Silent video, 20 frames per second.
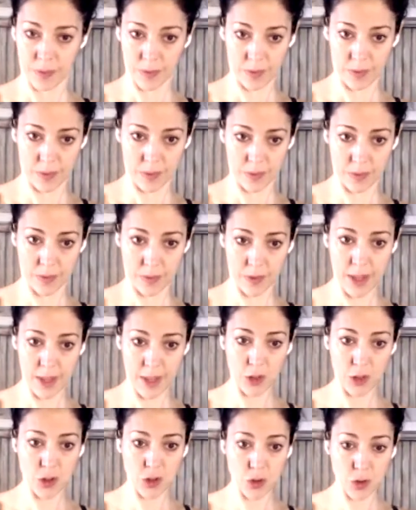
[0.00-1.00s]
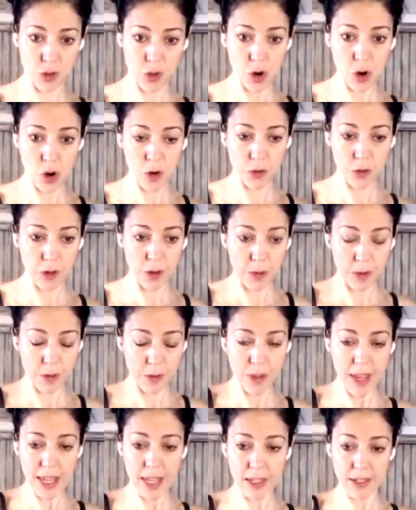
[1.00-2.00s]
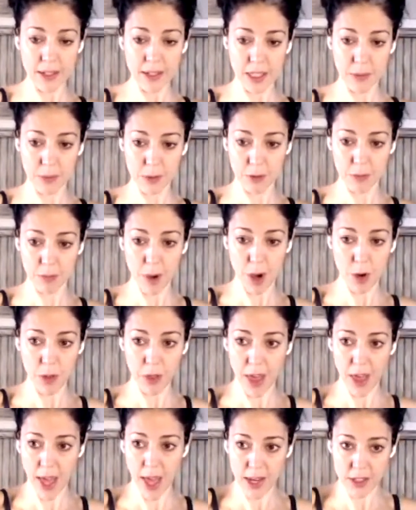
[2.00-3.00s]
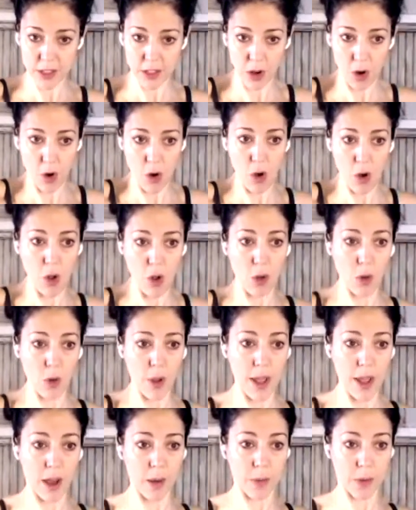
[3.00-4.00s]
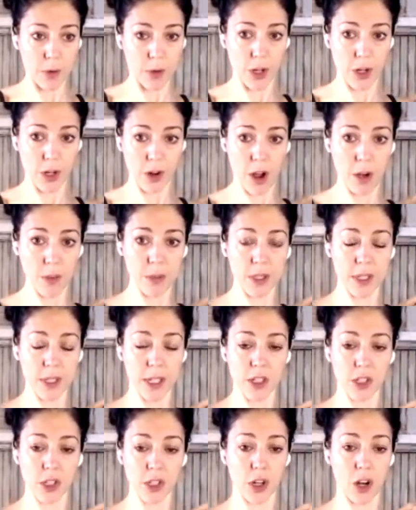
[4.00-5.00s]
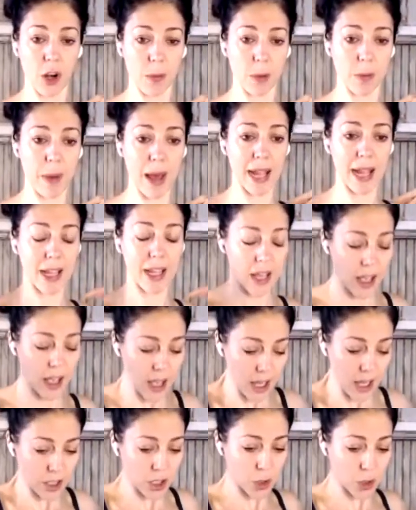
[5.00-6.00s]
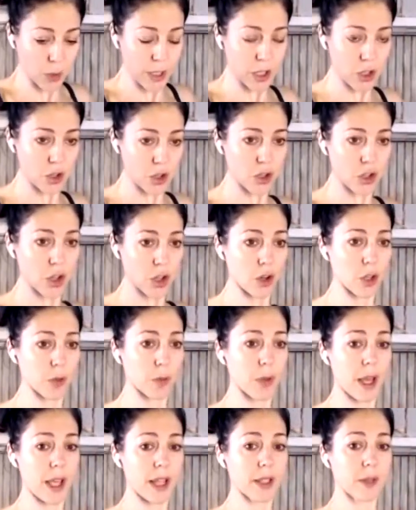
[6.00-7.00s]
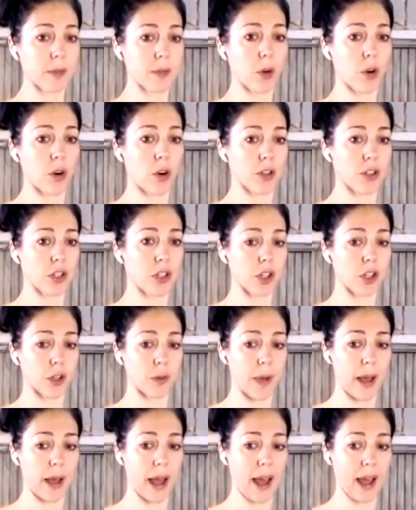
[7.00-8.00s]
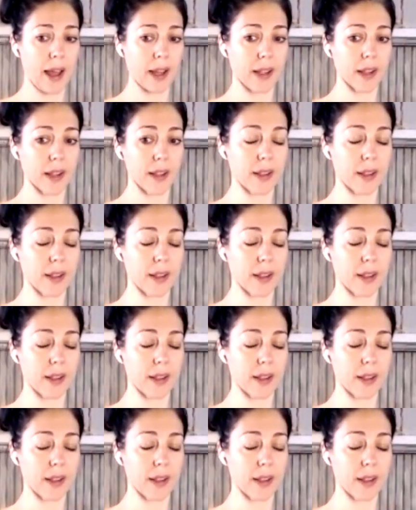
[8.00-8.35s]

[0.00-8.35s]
Now draw from the fingertips of both hands all the way up through your arms and into your upper back. Squeeze your shoulder blades more onto your back.